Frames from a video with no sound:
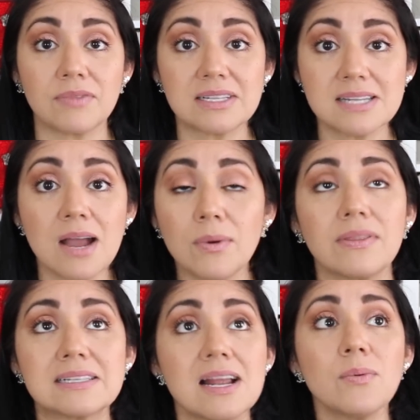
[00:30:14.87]
That's not
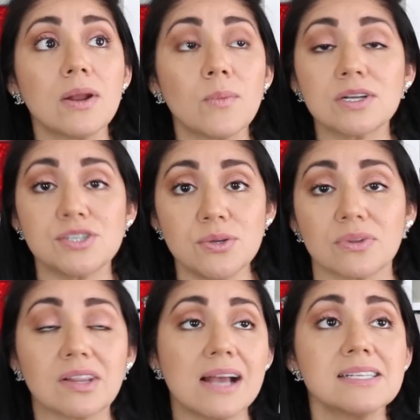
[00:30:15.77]
that's not what I want to do.
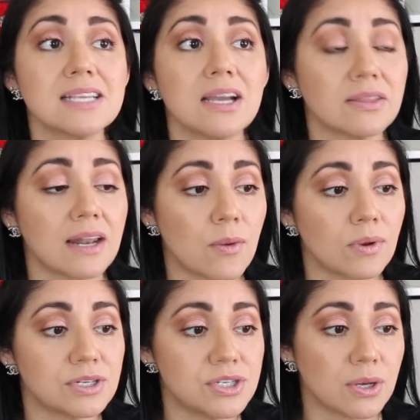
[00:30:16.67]
The last thing that I
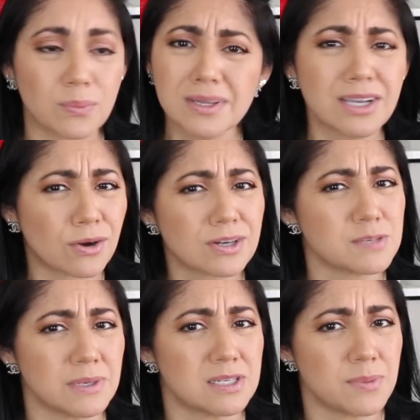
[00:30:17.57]
want to do, it really
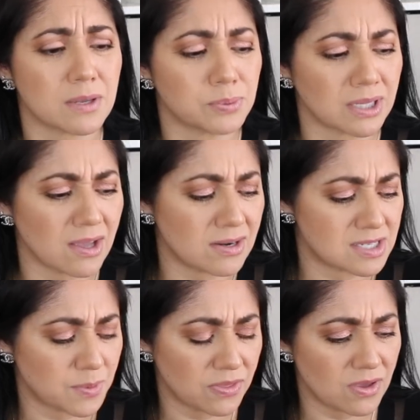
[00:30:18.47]
irks me to be completely
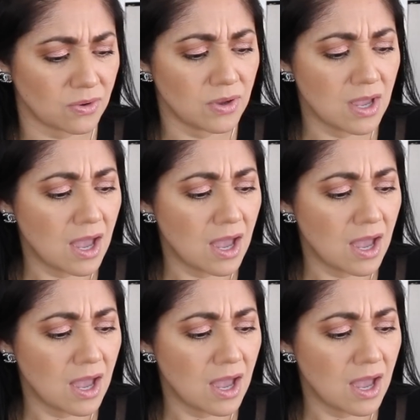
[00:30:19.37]
honest with you,